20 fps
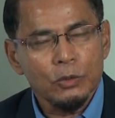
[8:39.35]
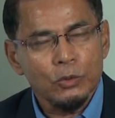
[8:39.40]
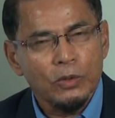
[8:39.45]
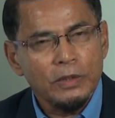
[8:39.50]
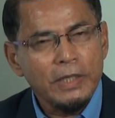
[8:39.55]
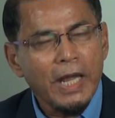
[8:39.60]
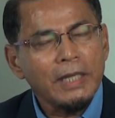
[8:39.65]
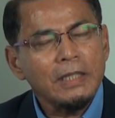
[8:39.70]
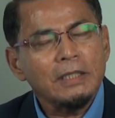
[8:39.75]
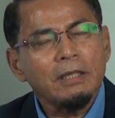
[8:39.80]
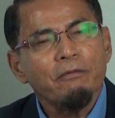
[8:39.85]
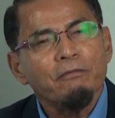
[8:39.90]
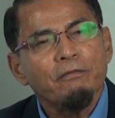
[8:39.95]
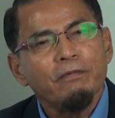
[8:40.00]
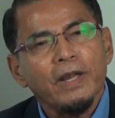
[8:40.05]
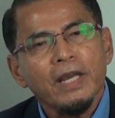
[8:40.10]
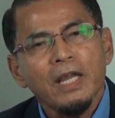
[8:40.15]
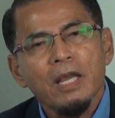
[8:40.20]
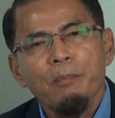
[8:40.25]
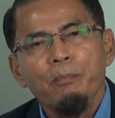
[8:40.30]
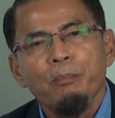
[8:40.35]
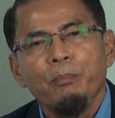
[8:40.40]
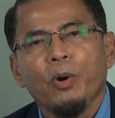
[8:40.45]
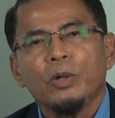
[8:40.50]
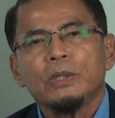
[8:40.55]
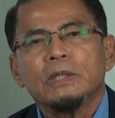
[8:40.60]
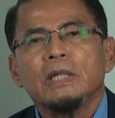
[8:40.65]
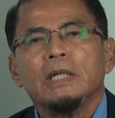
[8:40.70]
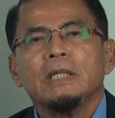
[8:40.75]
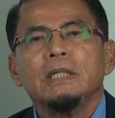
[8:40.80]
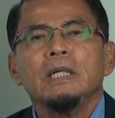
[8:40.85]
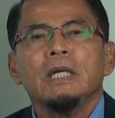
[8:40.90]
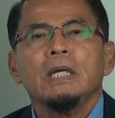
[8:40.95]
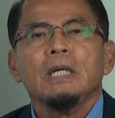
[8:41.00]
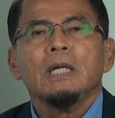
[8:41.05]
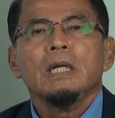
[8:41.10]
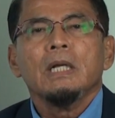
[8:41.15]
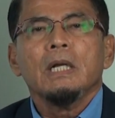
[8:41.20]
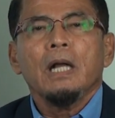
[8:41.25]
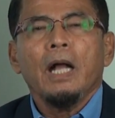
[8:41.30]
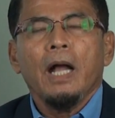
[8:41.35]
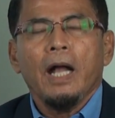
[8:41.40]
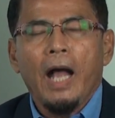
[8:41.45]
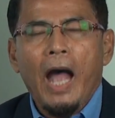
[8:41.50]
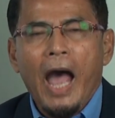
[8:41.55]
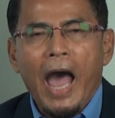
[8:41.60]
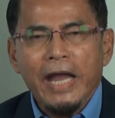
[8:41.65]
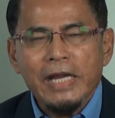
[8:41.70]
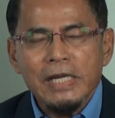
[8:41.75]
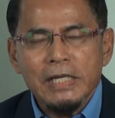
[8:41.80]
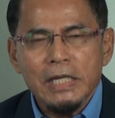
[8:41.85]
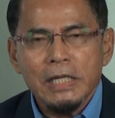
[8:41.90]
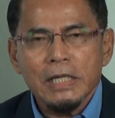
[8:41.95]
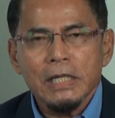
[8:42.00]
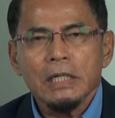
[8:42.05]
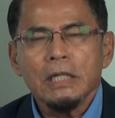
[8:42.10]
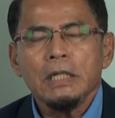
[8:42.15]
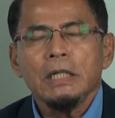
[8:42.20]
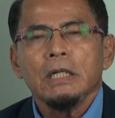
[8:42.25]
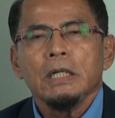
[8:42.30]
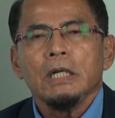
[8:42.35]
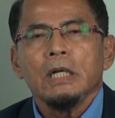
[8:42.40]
So that is a very important idea